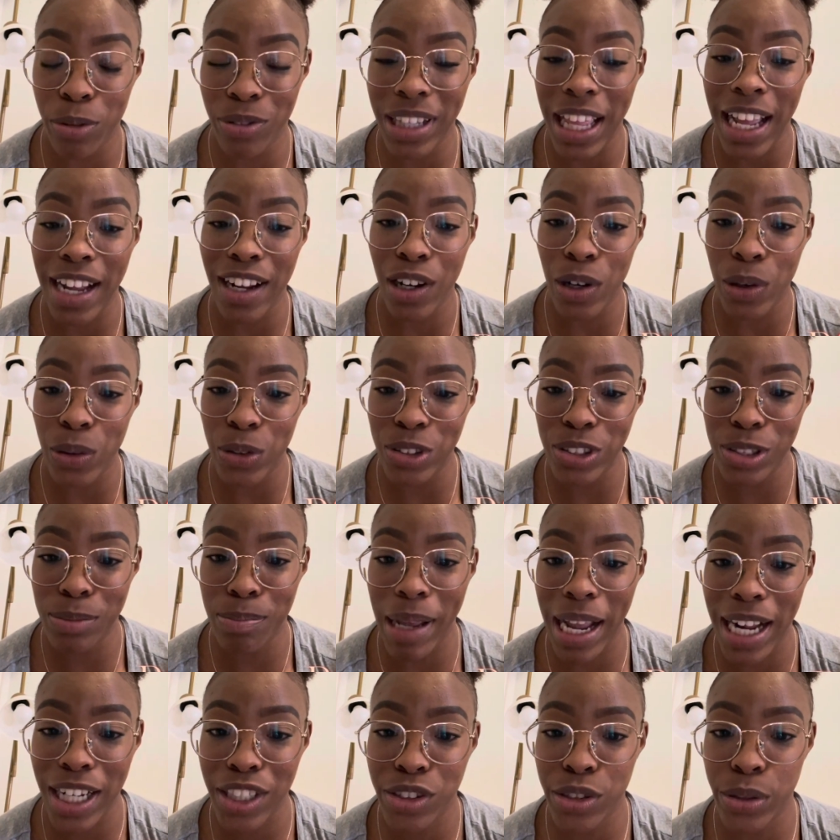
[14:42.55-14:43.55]
That goes
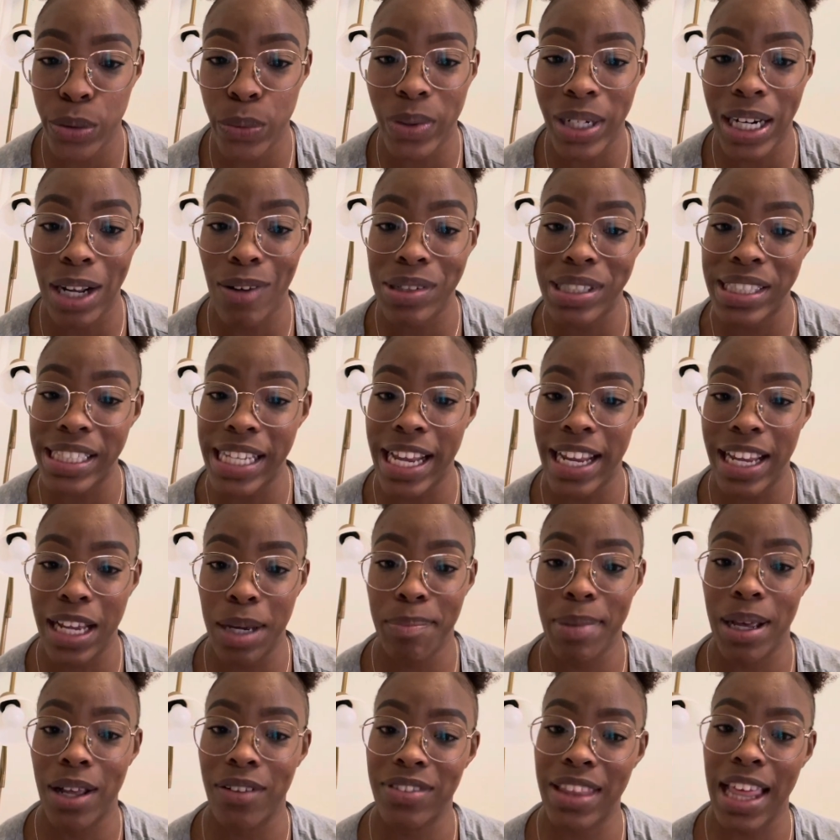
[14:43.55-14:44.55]
back to what I was saying
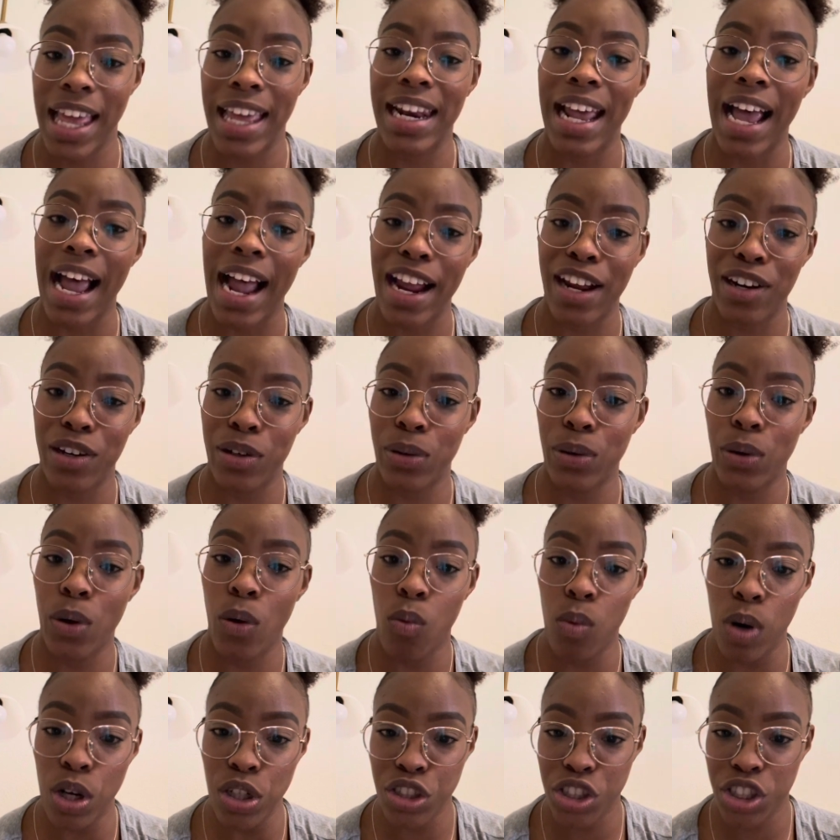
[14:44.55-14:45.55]
about that idol
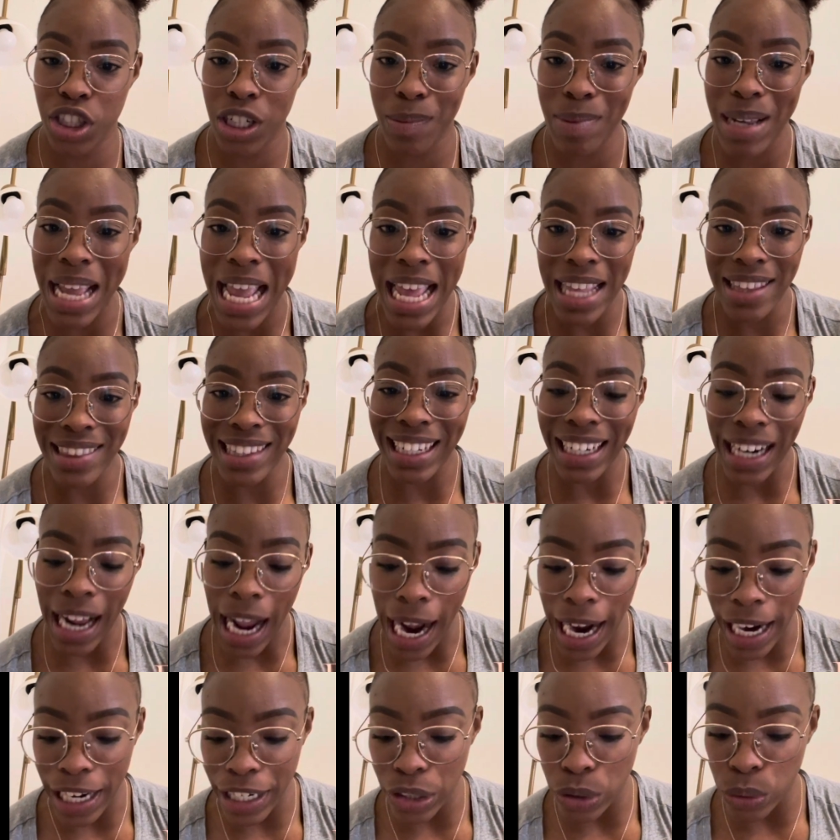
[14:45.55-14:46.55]
worship, that
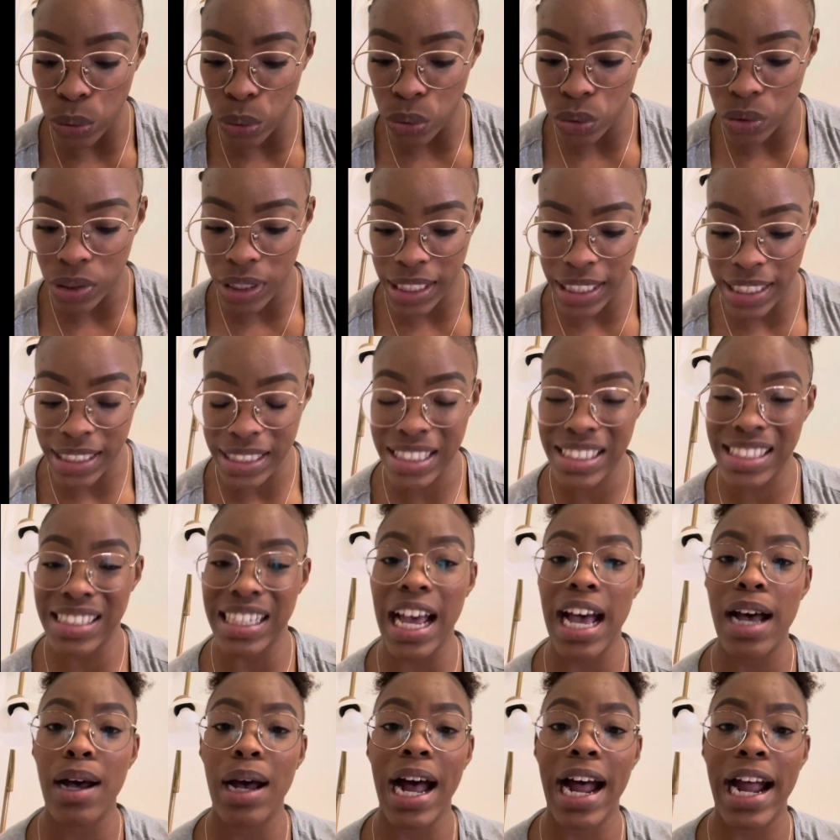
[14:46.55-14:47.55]
idleness,
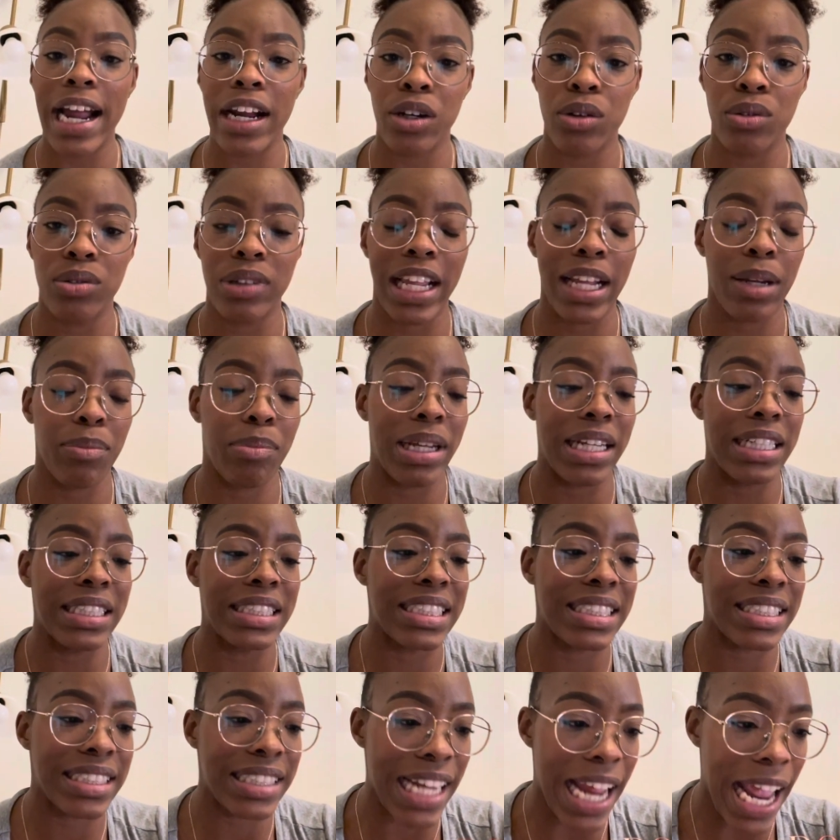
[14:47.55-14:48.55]
not idle like being
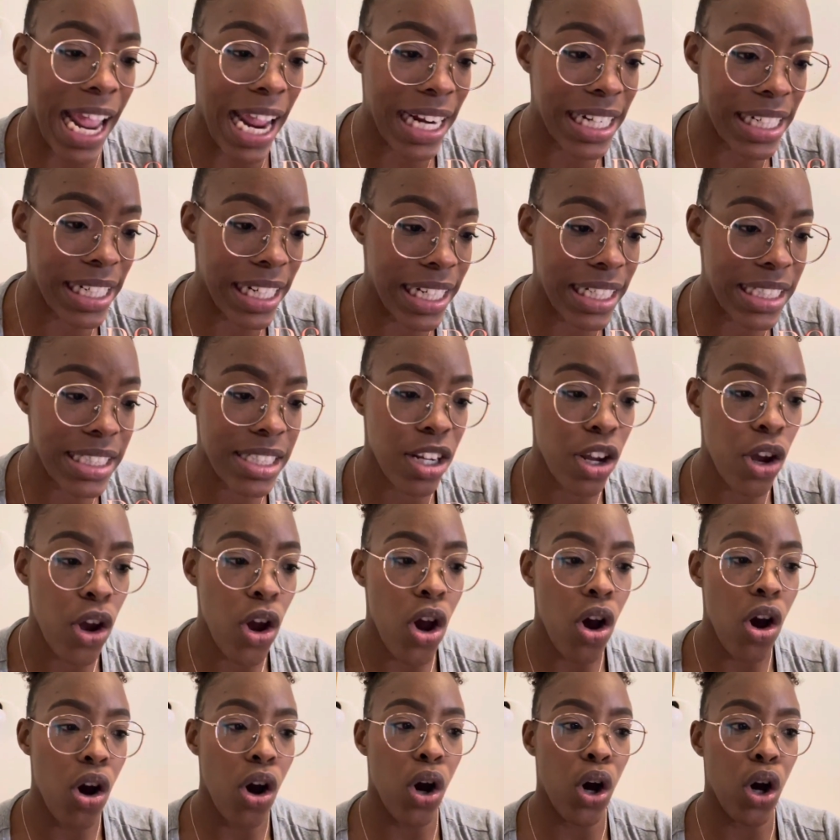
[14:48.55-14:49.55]
stagnant
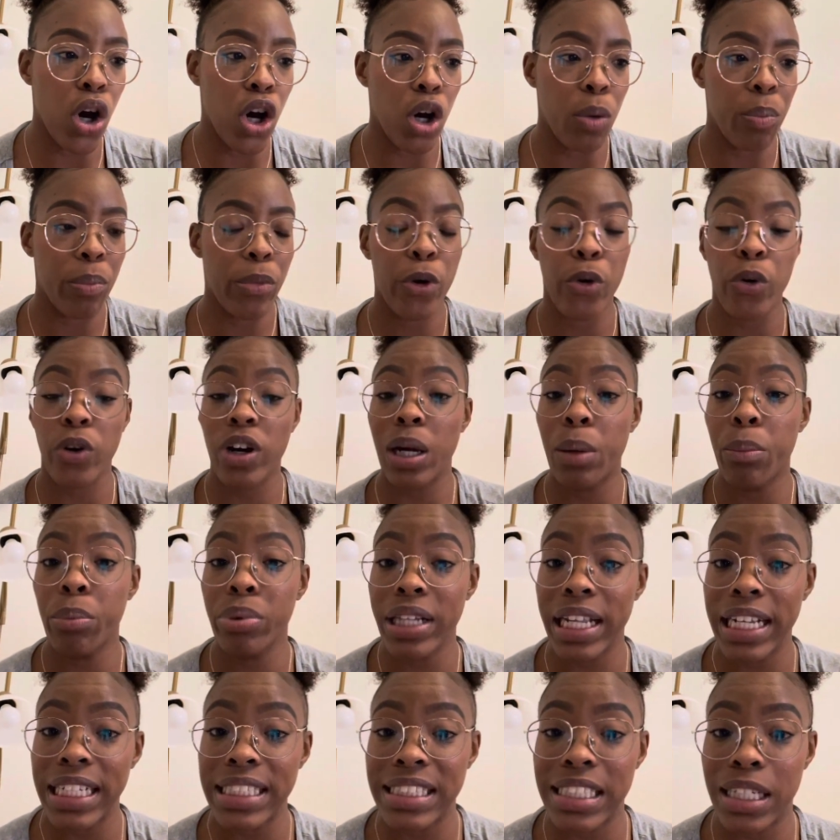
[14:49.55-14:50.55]
um, or
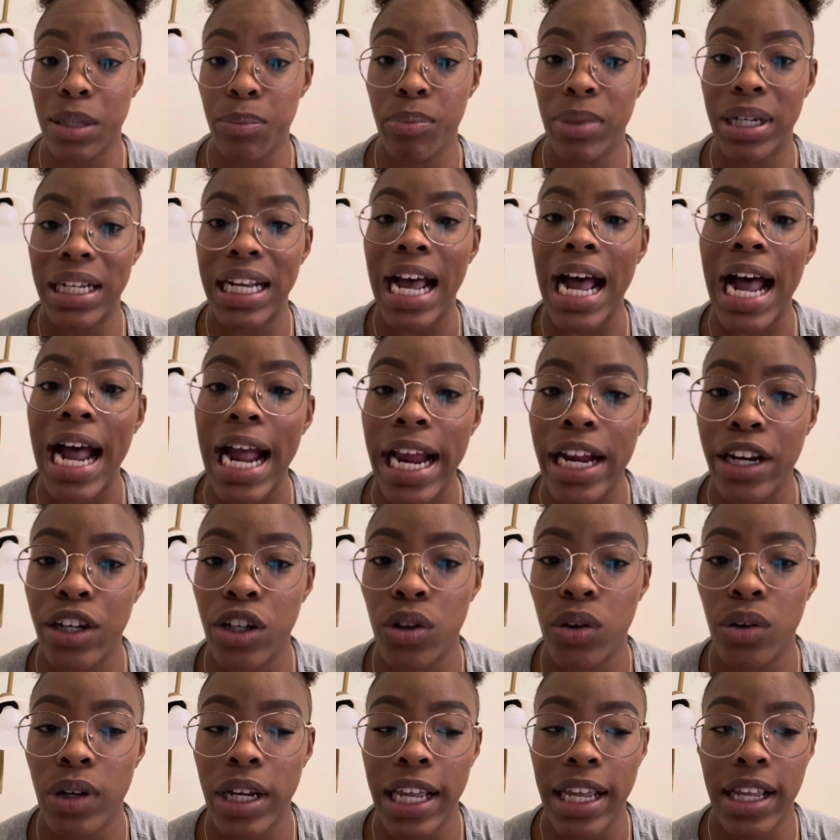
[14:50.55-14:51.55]
complacent, but
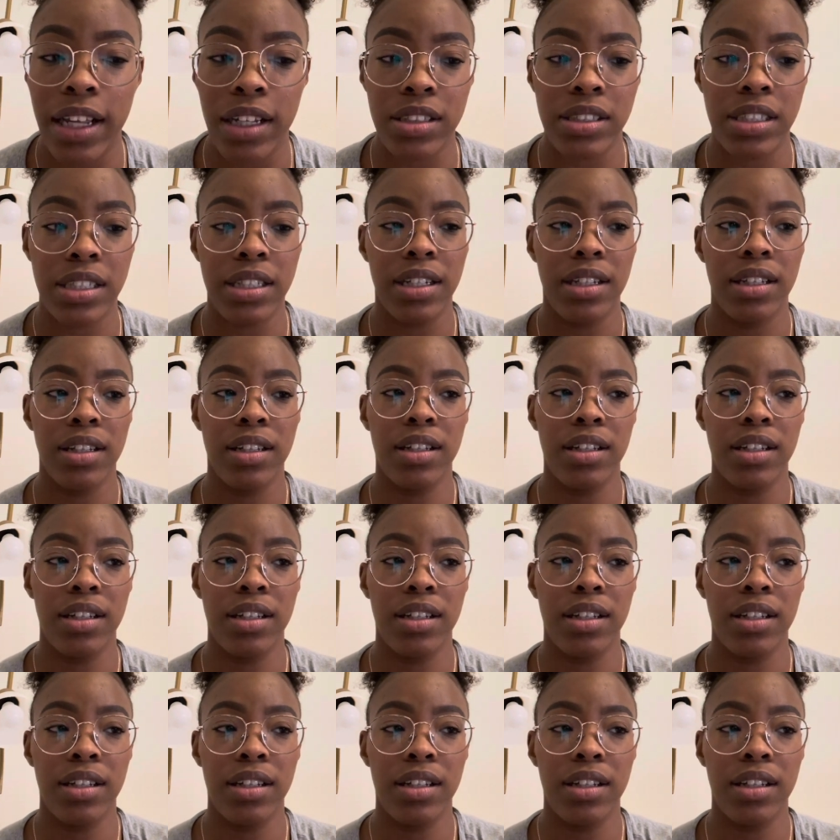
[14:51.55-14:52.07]
idle is